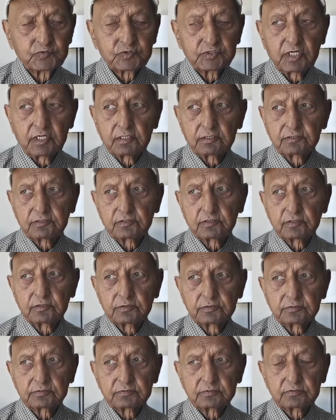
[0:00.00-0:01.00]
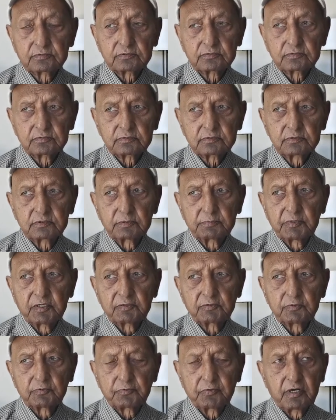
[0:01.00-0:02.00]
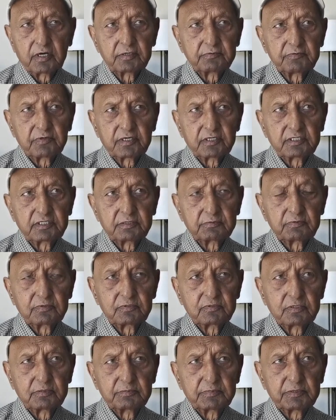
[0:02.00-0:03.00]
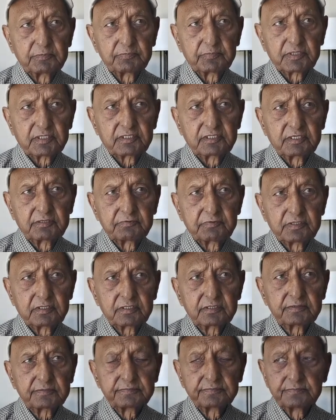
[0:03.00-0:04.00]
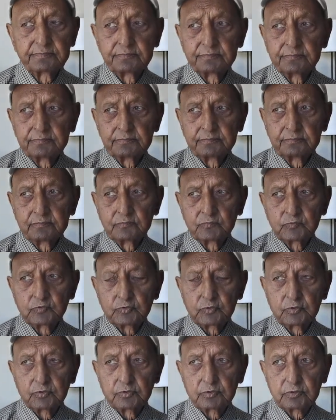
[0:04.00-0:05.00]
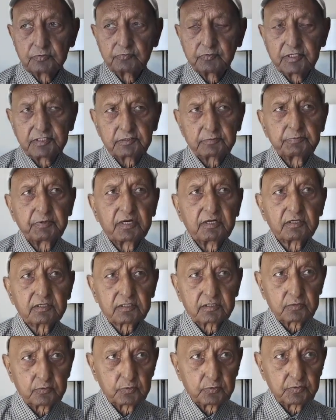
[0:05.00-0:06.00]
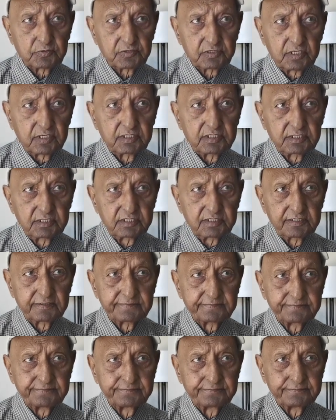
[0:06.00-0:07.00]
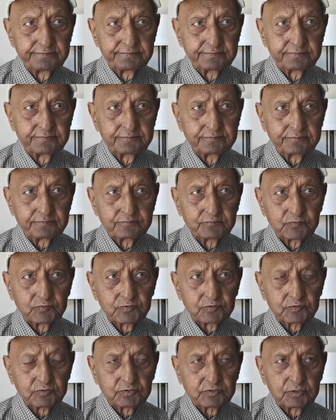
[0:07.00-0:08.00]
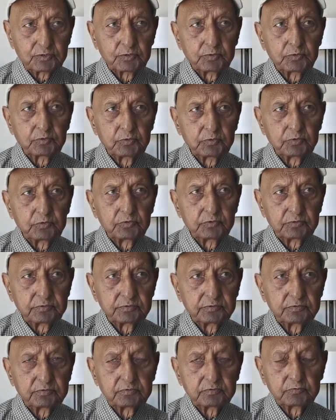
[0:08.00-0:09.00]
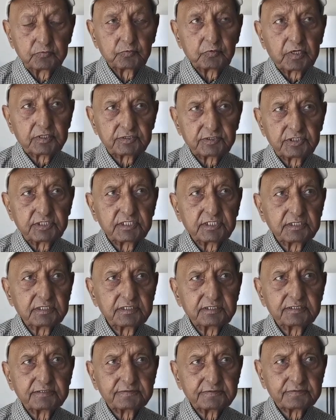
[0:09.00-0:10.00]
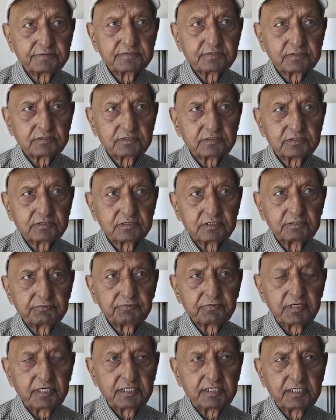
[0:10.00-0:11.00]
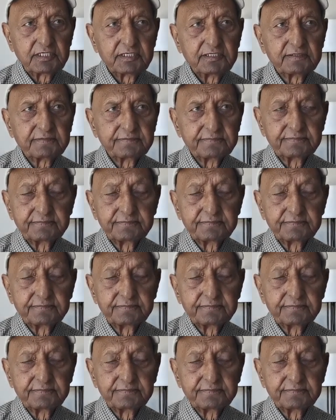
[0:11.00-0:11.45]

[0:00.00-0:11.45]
Also, about 5 IWA members, they were on West Park Road side to watching if any